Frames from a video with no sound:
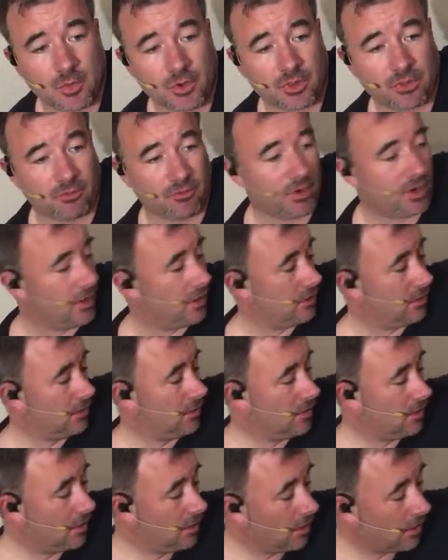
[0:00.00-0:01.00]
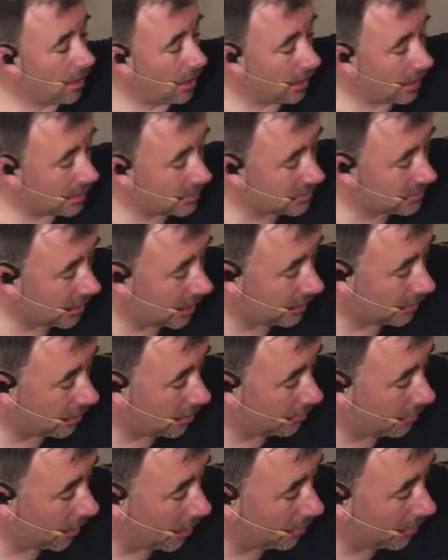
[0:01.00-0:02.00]
3. like I said,
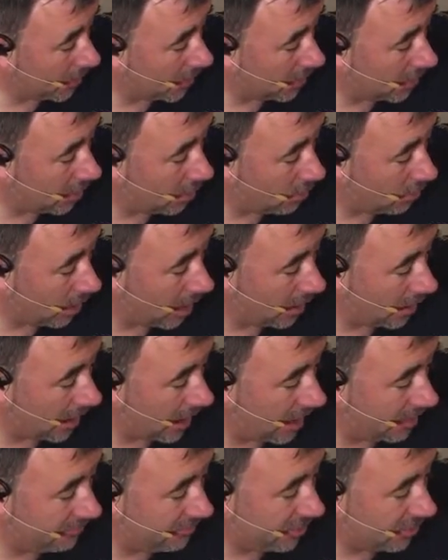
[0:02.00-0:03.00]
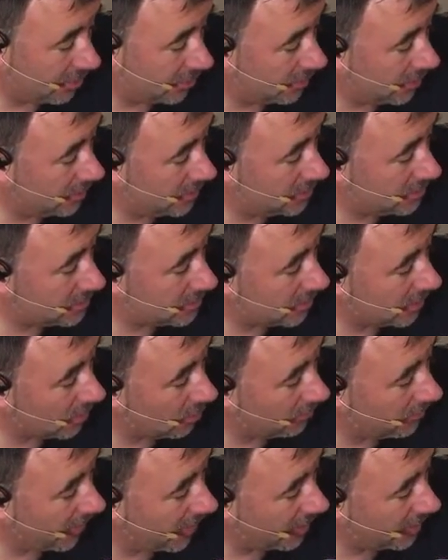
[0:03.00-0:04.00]
I'm gonna go kind of heavy on these. You know,
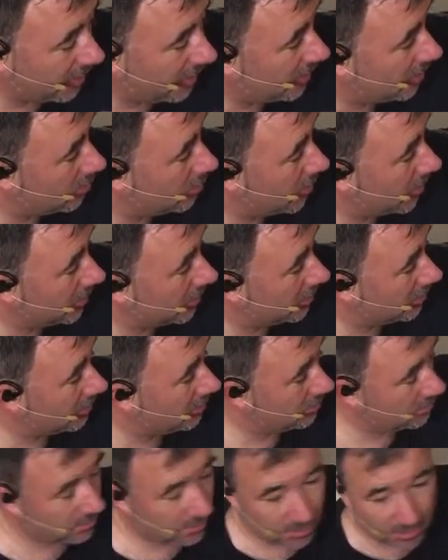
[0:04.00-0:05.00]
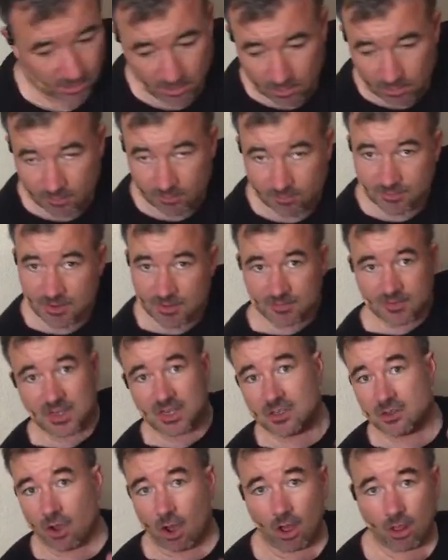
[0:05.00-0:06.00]
if I can get them at the
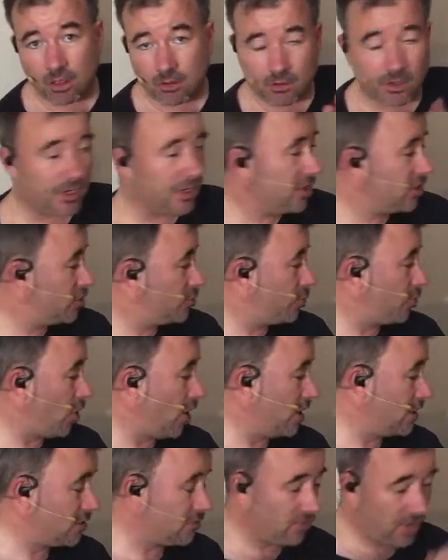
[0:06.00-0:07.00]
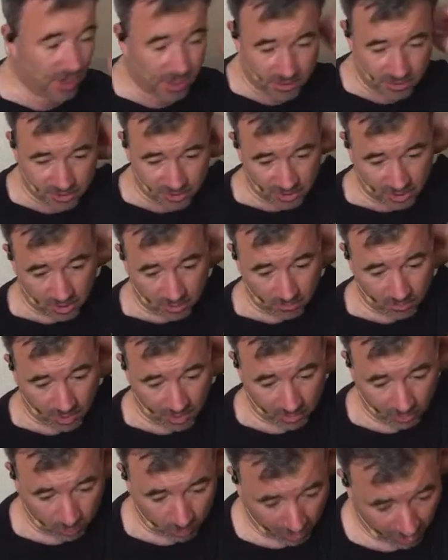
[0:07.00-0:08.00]
$50-ish price range, you know, I
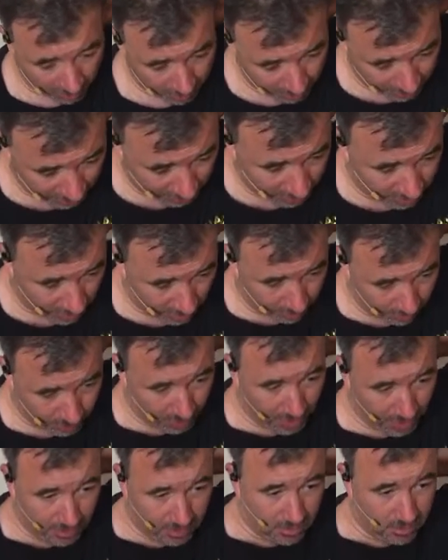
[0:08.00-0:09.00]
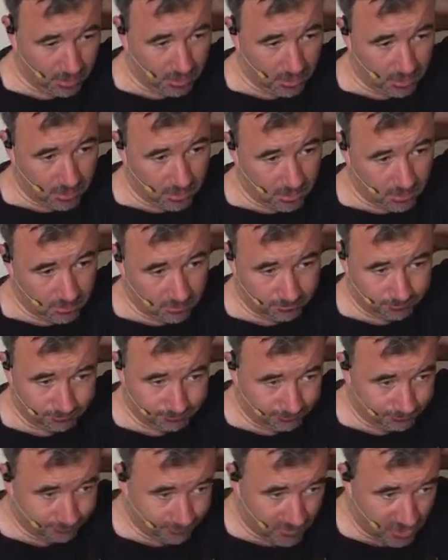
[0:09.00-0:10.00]
don't mind picking up like
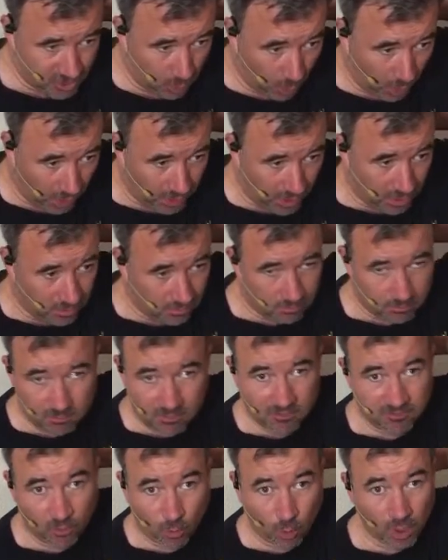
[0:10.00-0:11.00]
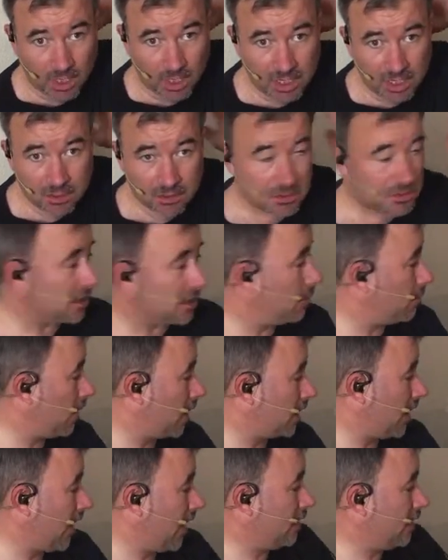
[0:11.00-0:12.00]
20, 40, something
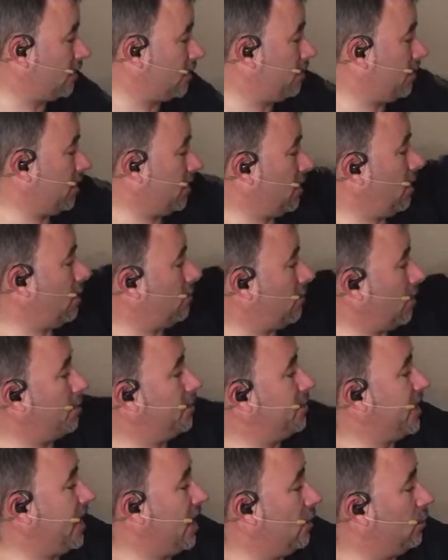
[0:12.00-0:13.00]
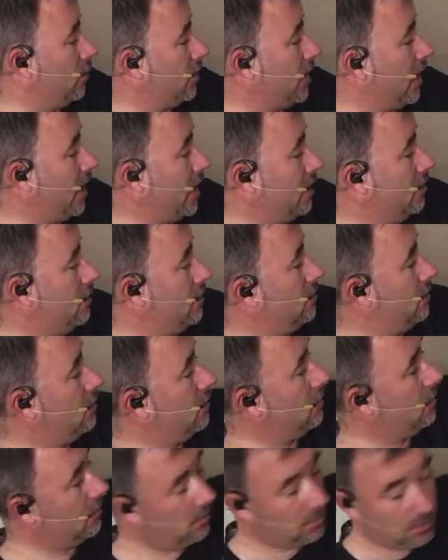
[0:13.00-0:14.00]
like that. I mean, I'm down with that.
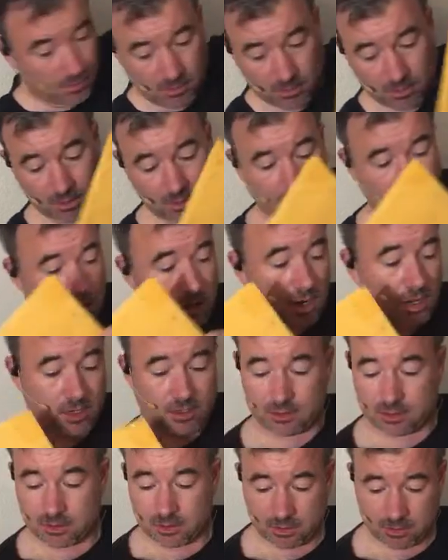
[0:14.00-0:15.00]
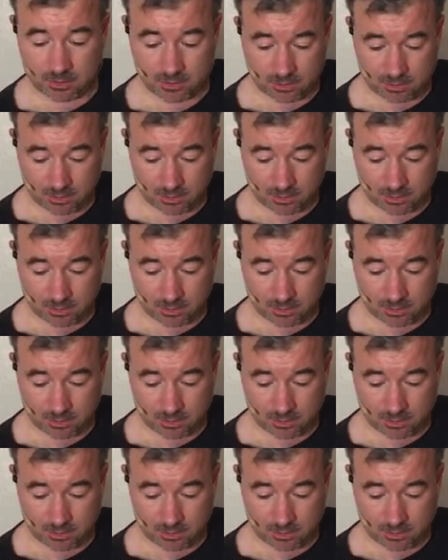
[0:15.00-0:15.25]
All right.